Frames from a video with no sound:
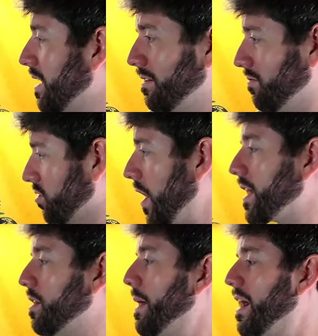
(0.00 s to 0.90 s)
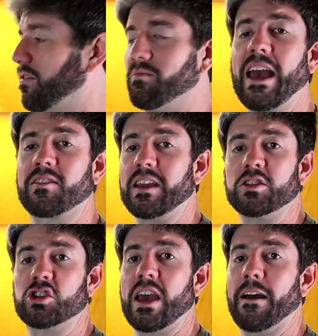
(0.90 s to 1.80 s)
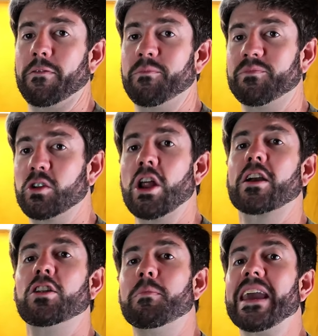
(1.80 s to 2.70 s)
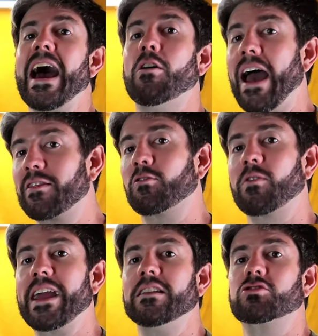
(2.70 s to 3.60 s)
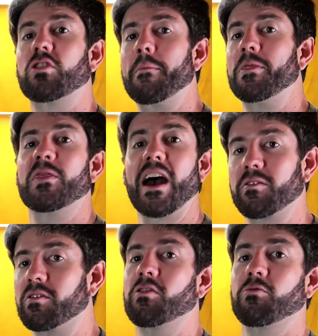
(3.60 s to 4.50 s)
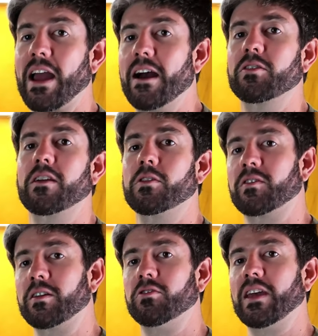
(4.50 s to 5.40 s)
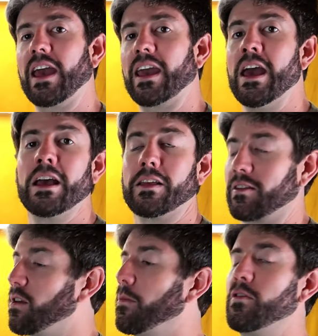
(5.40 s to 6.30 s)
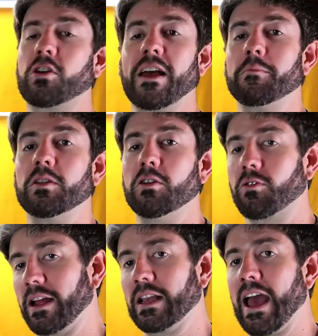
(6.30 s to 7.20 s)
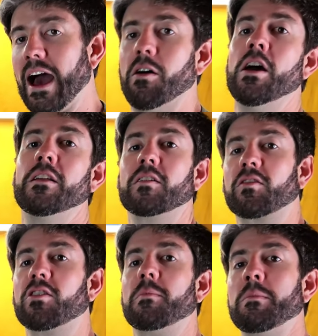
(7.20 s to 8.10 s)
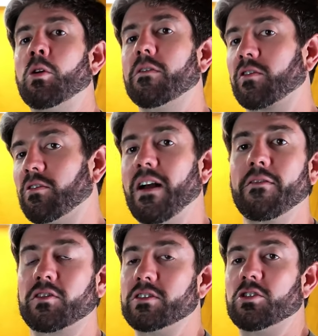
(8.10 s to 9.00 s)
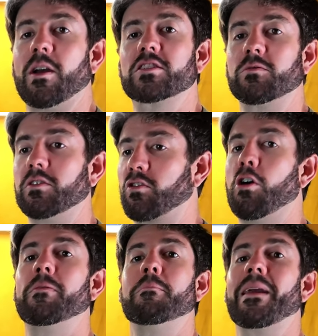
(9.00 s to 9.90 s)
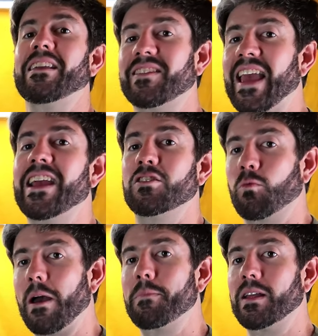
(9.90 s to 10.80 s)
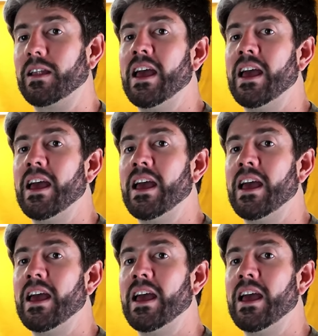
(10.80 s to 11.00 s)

we're talking about SHTF. You're not gonna be out at the range dropping thousands of rounds every single day like some of you claim to do right now. This is gonna be more of a survival situation where you're just hoping to maintain your weapon